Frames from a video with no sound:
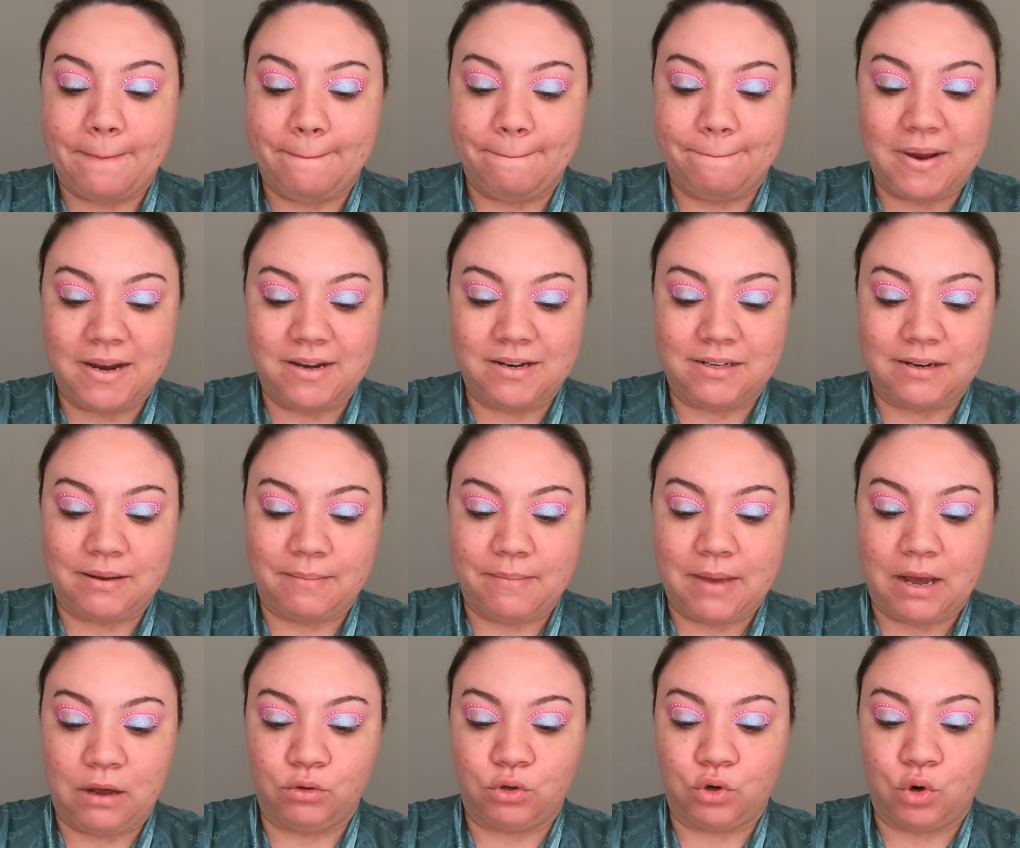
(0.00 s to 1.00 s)
Mint
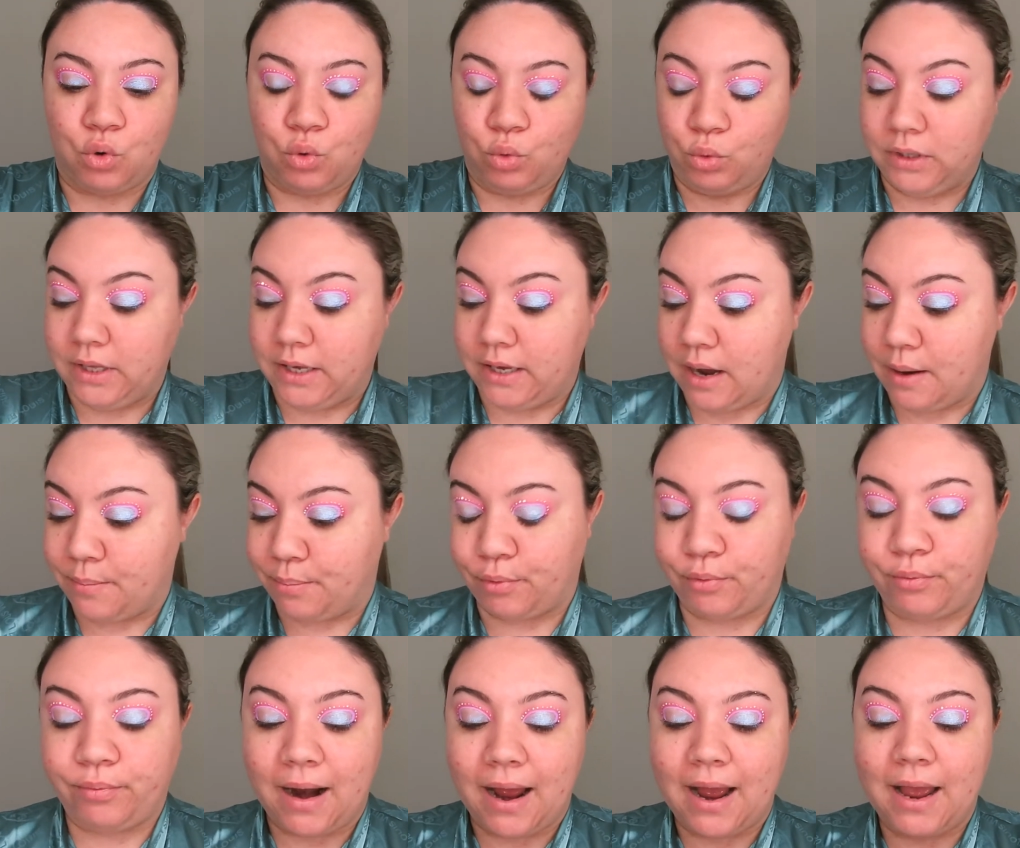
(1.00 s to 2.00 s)
Melt Cooling
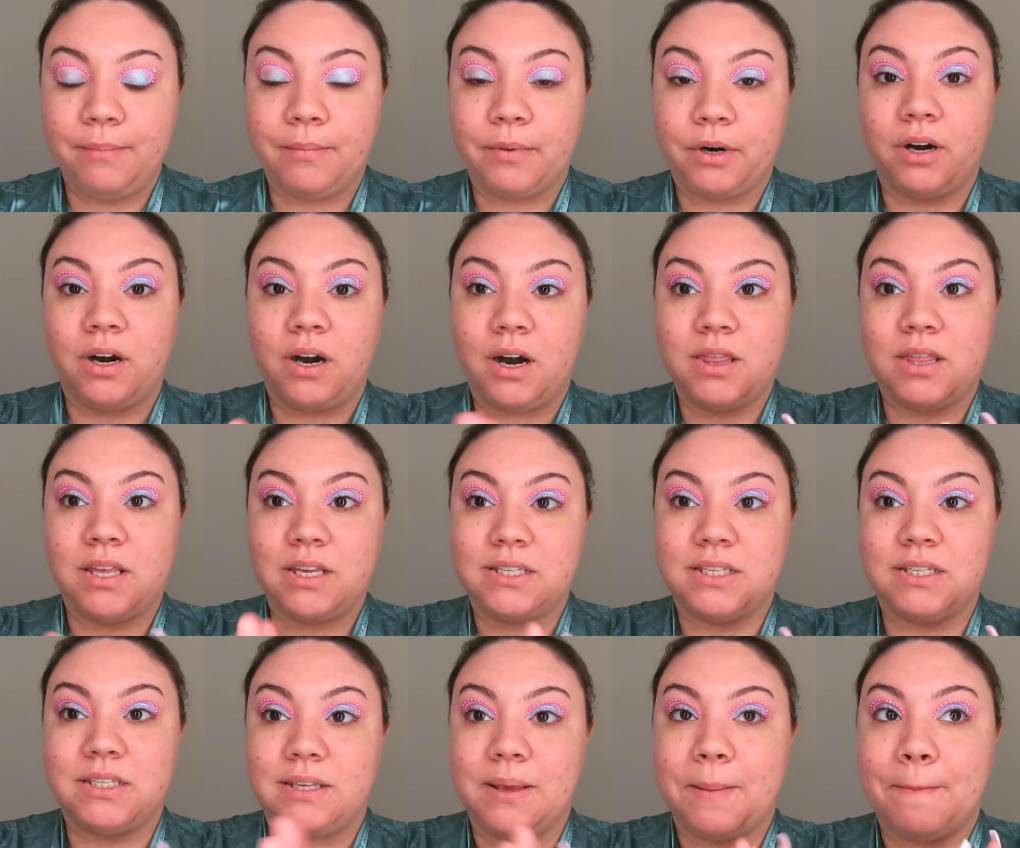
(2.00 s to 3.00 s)
Primer. This
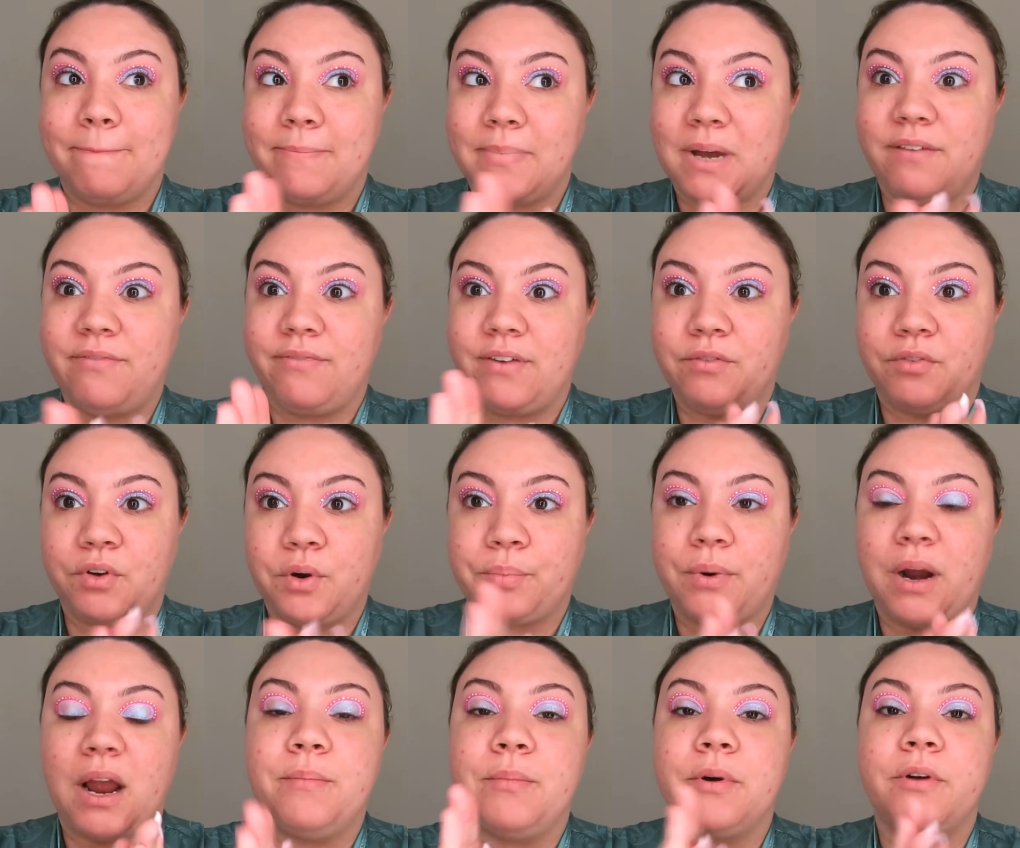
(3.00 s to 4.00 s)
is my favorite
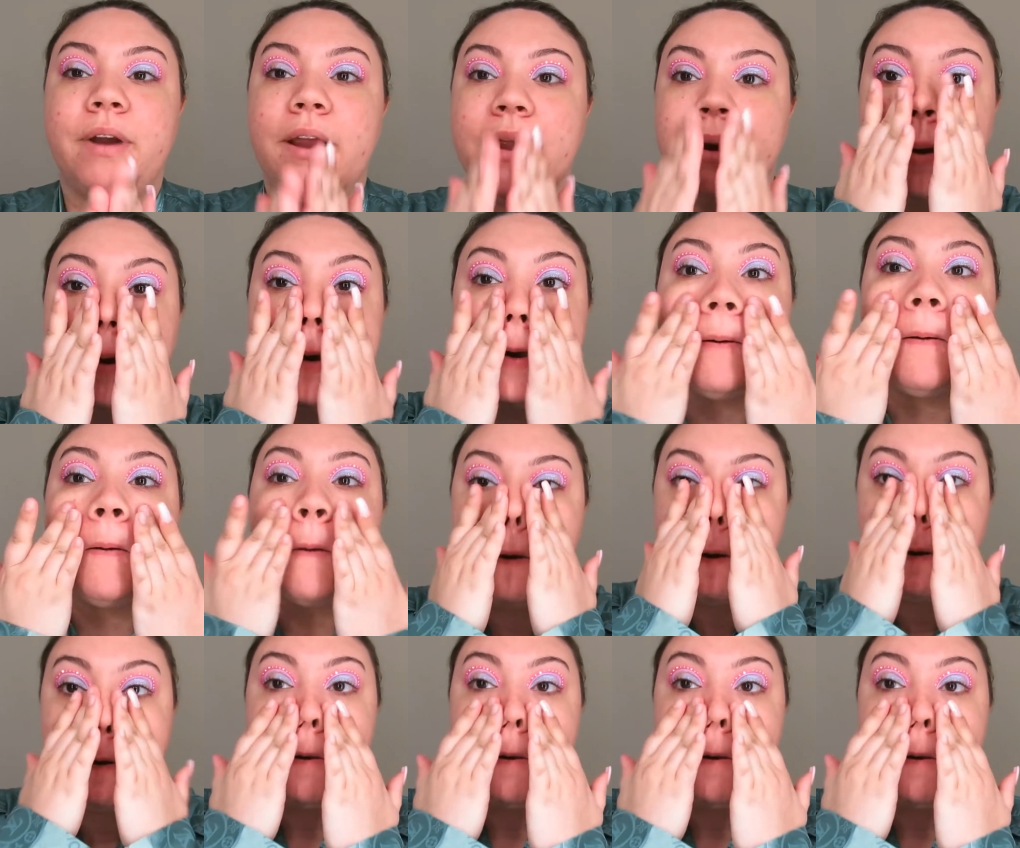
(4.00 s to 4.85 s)
primer right now.